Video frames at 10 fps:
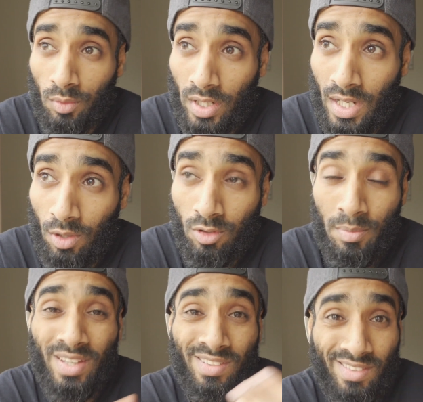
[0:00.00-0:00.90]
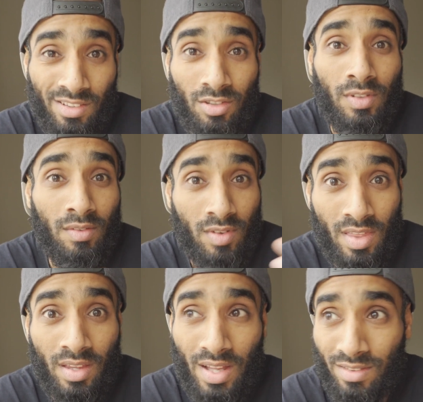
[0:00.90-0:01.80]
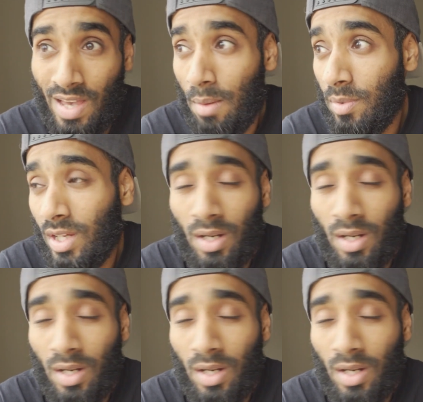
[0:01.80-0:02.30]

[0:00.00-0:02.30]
right now to make a sense of everything that's happening,